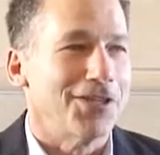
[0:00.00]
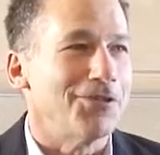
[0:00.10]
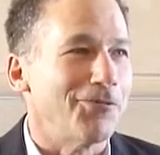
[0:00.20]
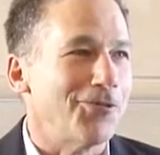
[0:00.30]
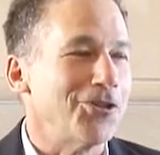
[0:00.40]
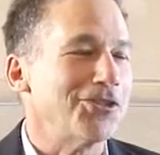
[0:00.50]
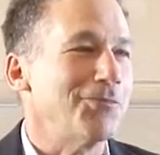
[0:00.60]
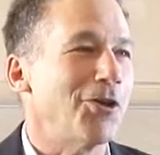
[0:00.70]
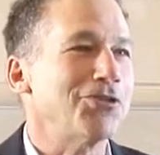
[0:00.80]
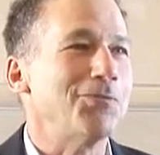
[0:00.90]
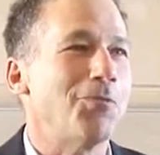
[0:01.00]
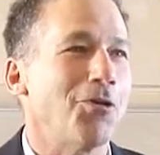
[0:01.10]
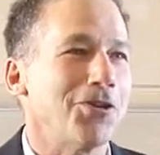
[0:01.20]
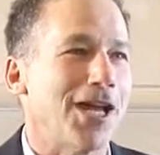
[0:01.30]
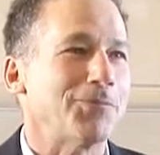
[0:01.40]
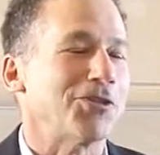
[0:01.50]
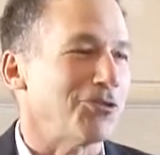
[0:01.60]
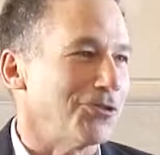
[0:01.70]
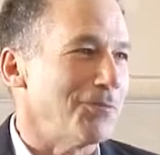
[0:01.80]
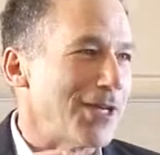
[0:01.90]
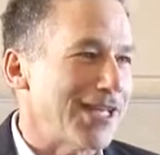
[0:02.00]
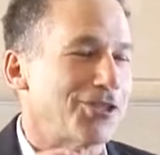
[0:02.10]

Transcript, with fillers: The first and most important obstacle to being a